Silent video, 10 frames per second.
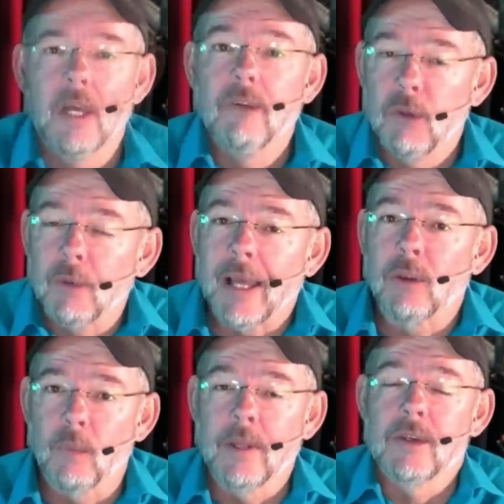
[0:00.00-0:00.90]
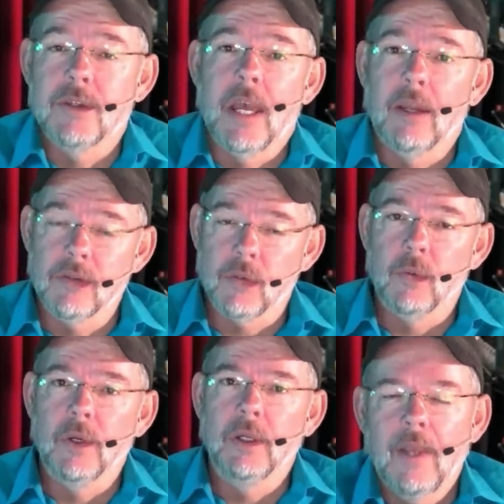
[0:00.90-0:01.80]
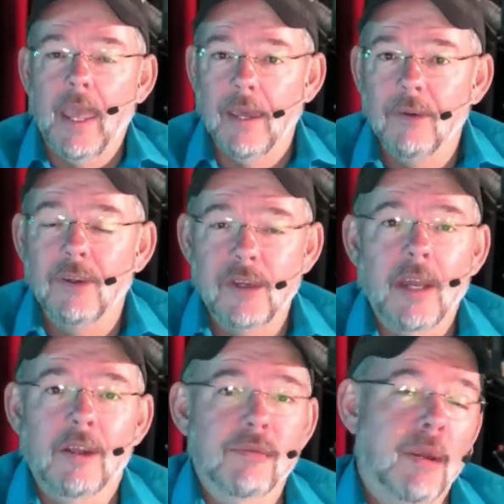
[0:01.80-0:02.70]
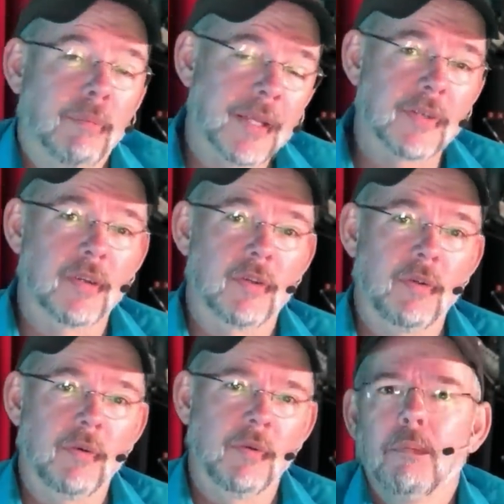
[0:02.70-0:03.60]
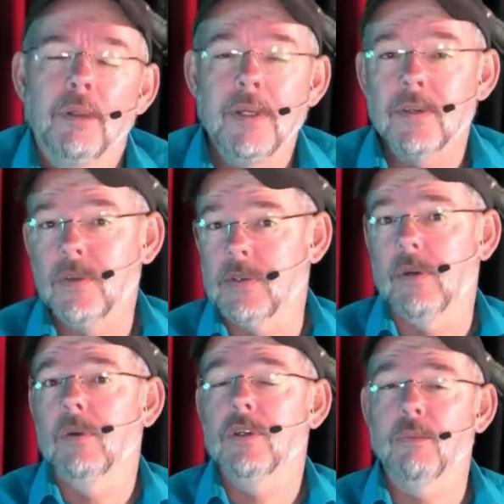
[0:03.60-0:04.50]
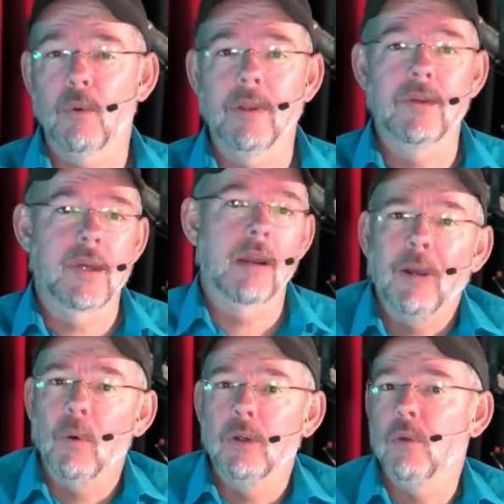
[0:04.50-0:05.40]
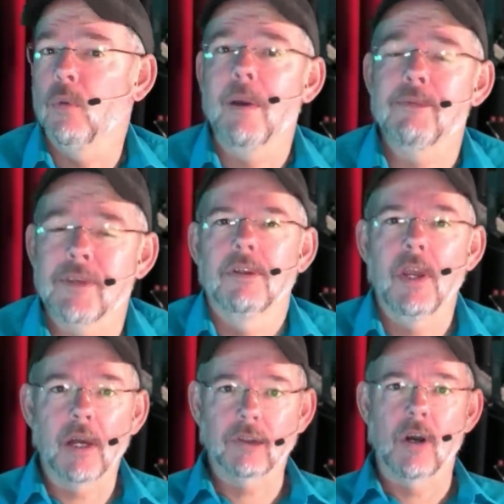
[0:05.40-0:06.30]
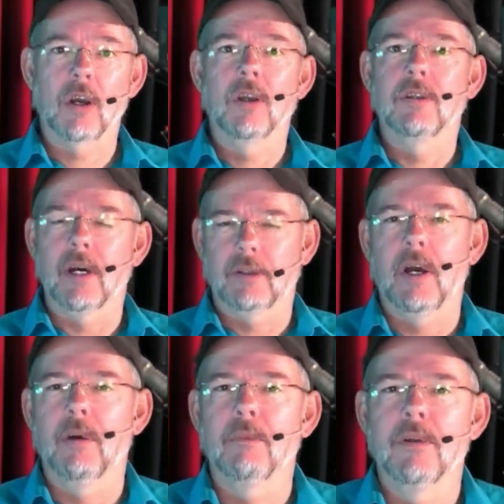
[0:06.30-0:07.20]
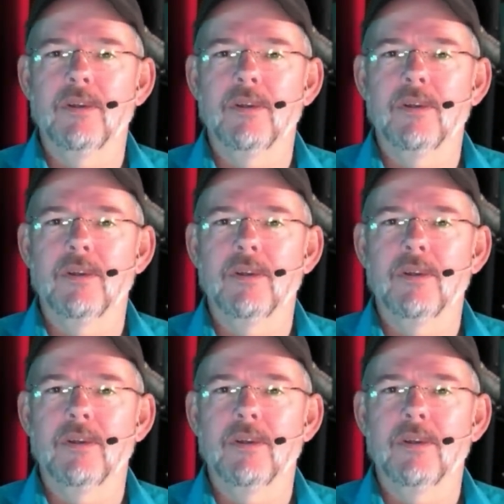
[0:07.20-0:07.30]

If you like the way this channel is going and the channel has been a blessing to you, please consider supporting the channel by going to the website, TaNaCh.com,